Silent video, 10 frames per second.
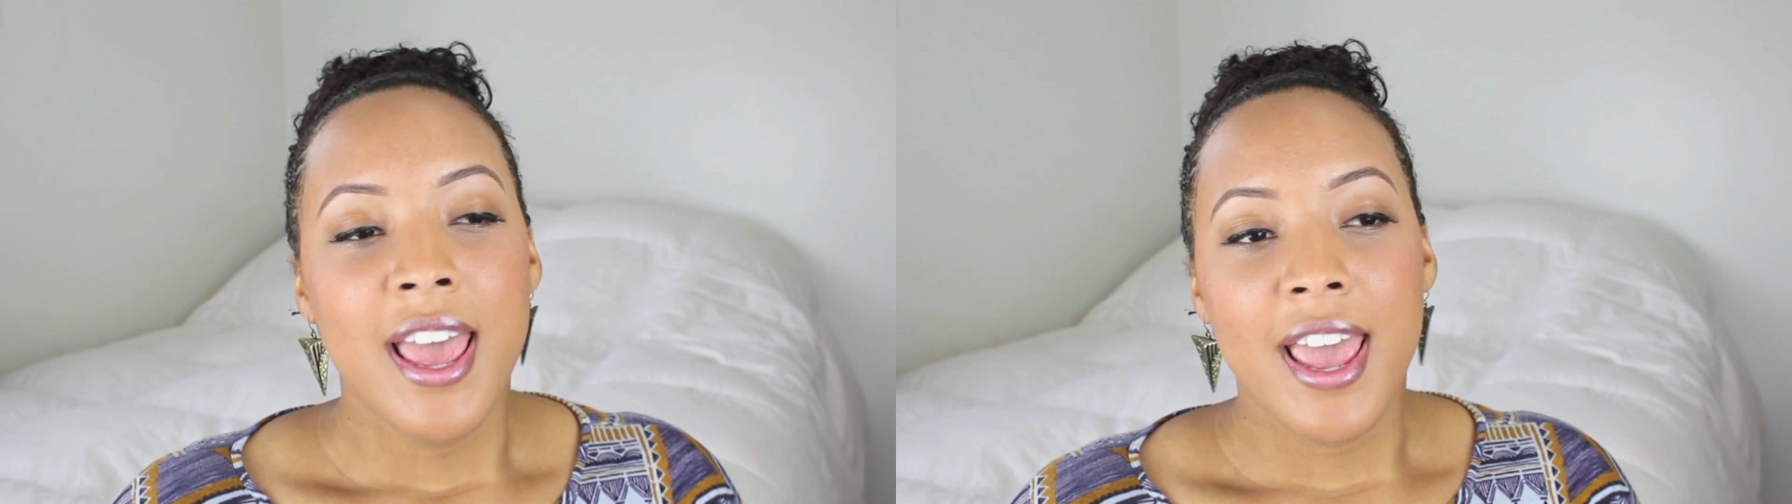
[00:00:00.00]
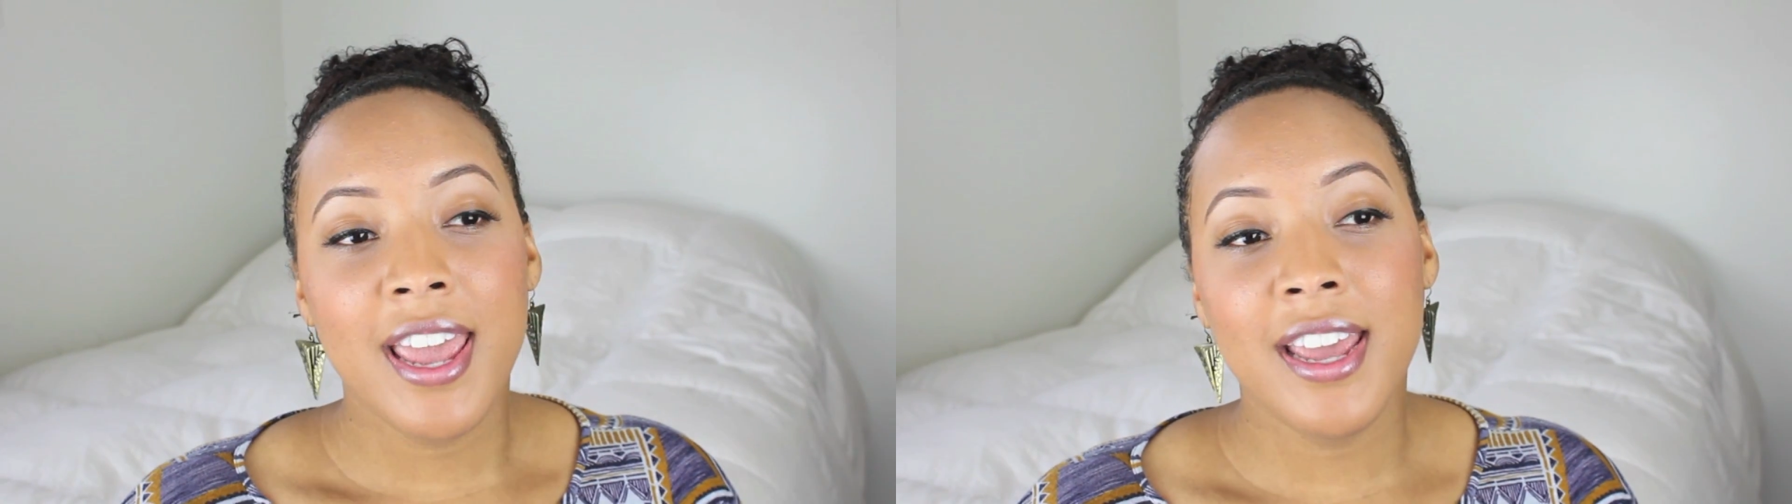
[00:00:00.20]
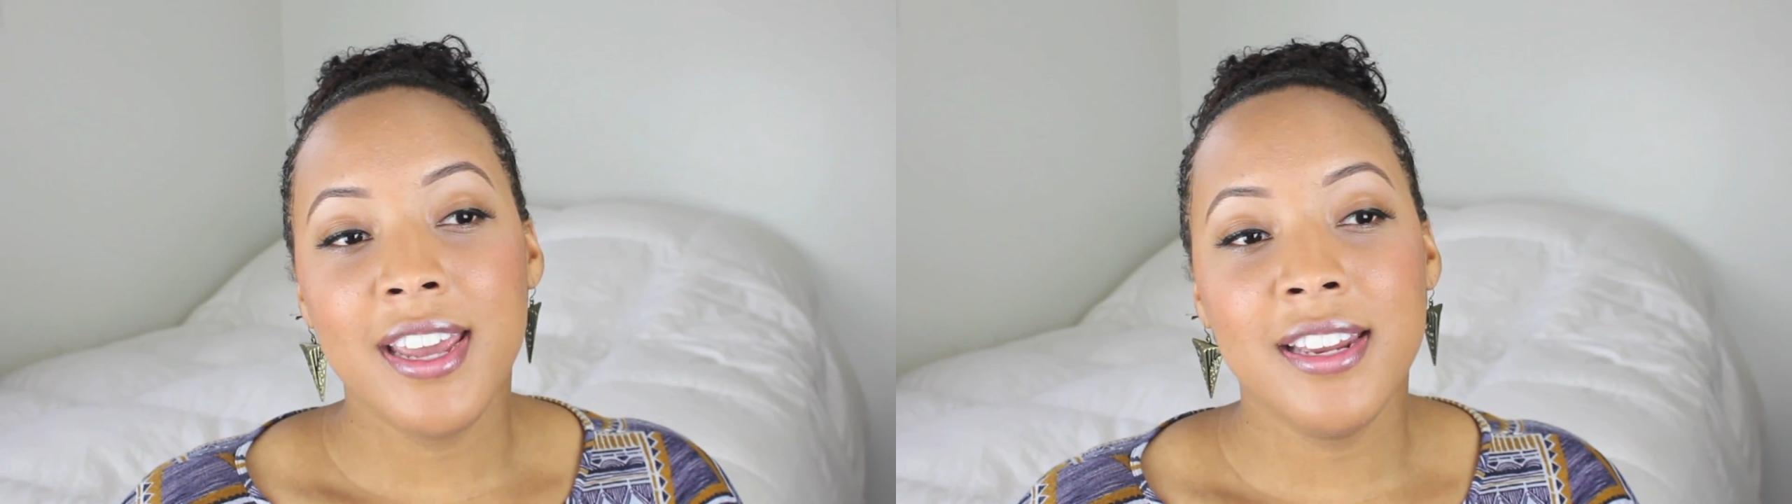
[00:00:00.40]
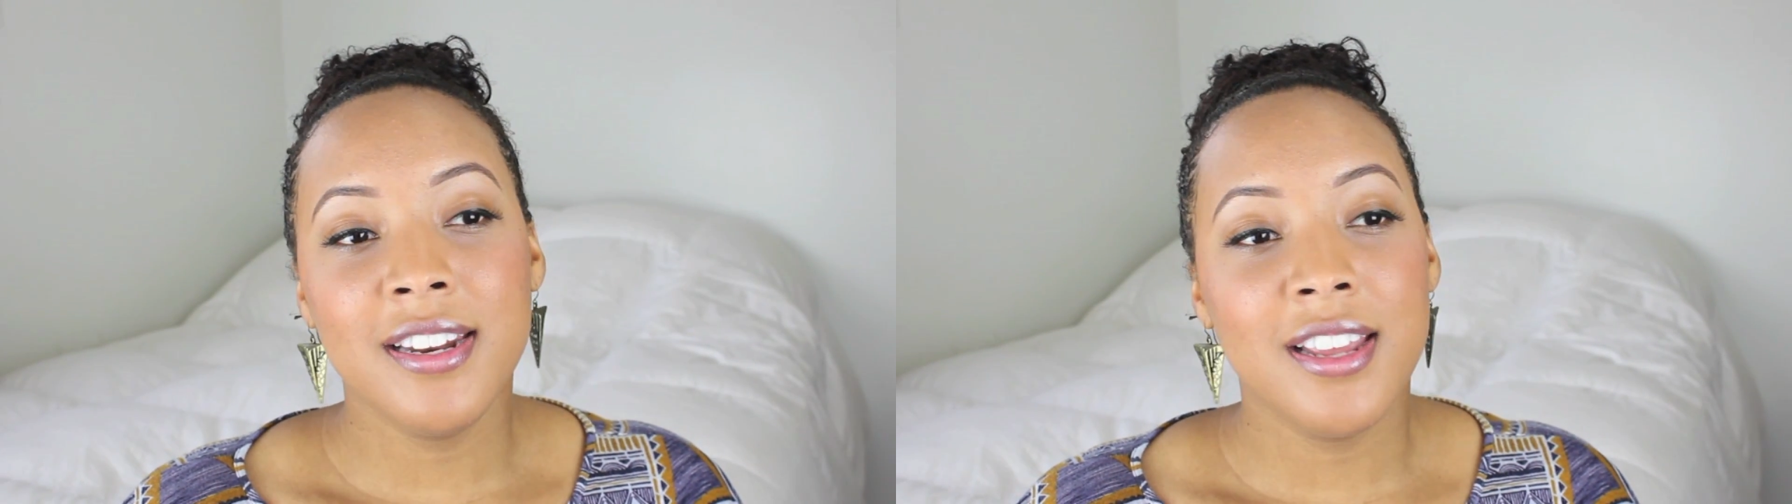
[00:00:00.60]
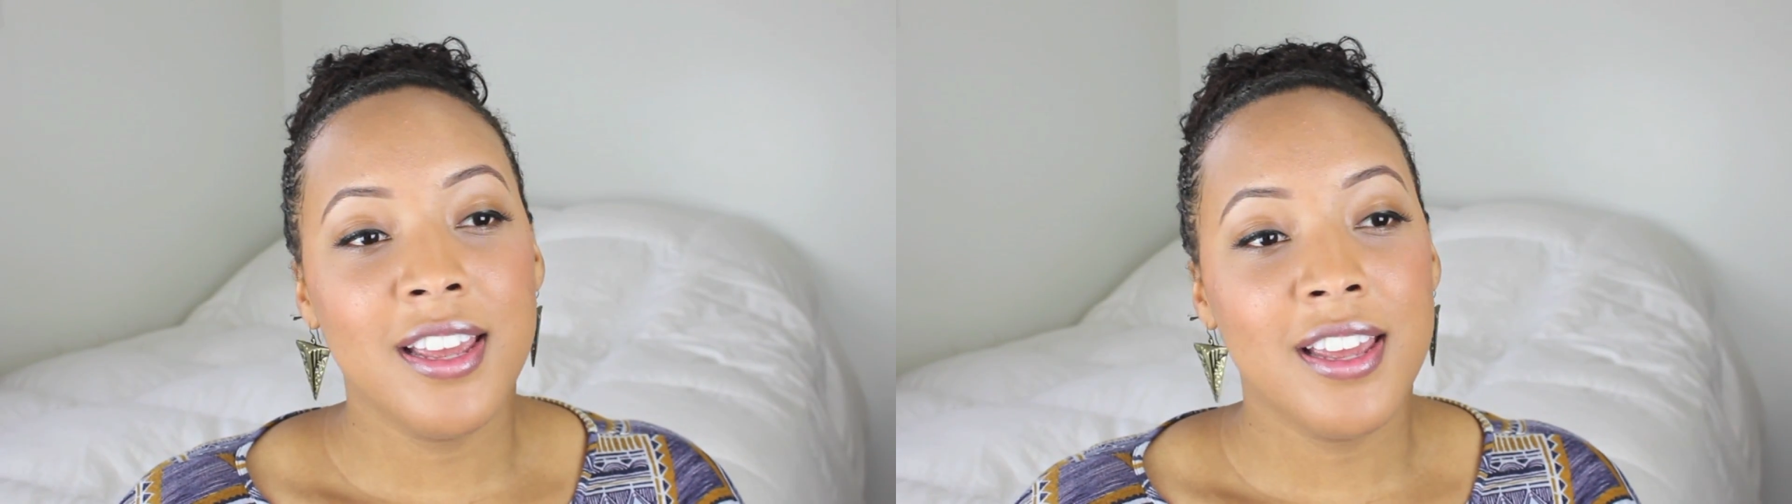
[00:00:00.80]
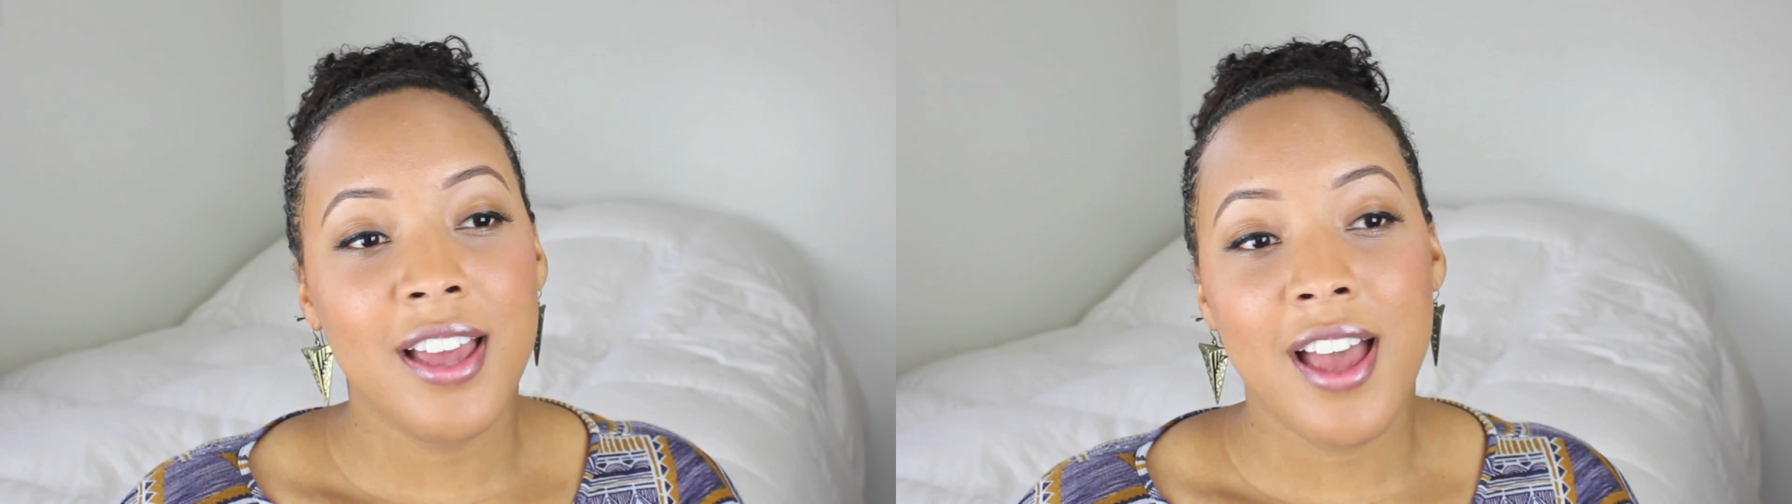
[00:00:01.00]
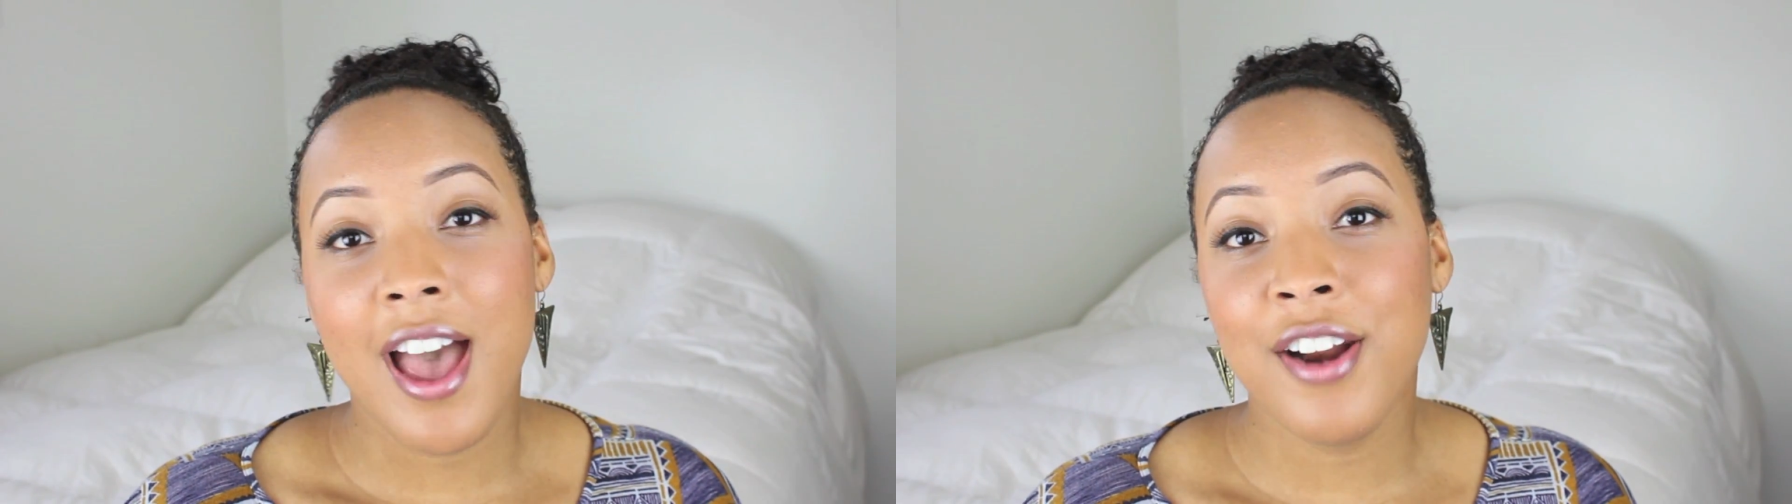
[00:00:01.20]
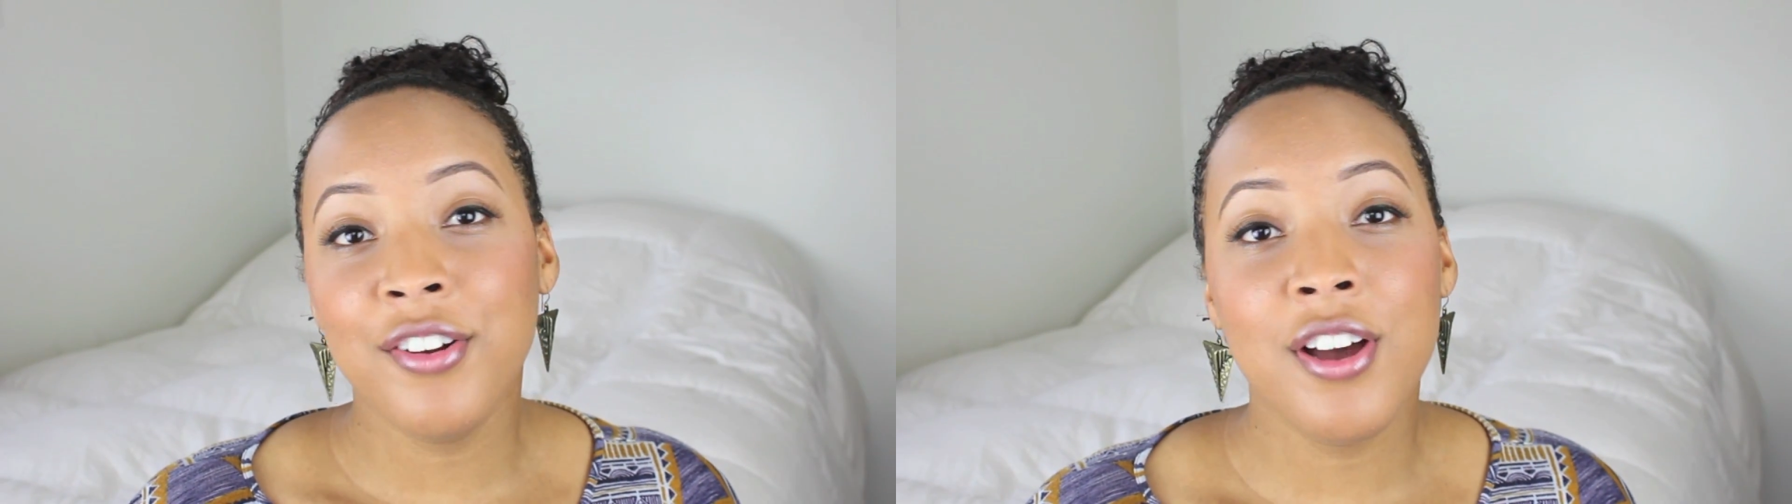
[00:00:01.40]
And
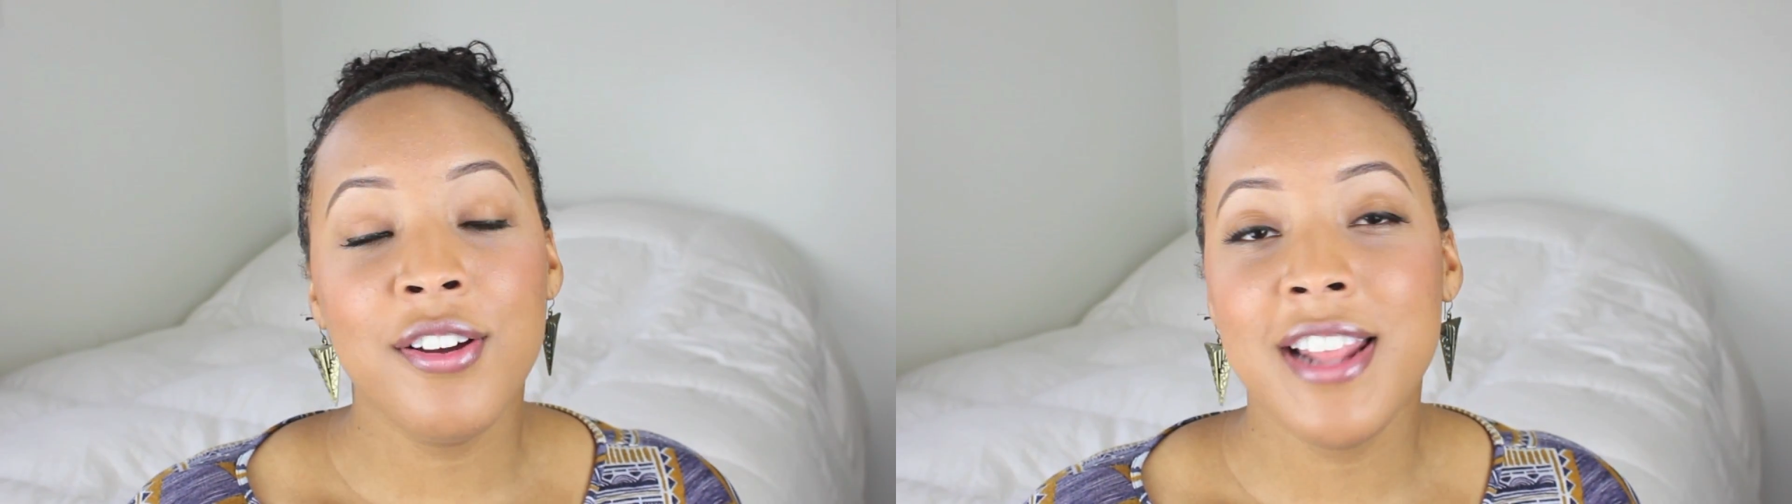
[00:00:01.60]
I don't know,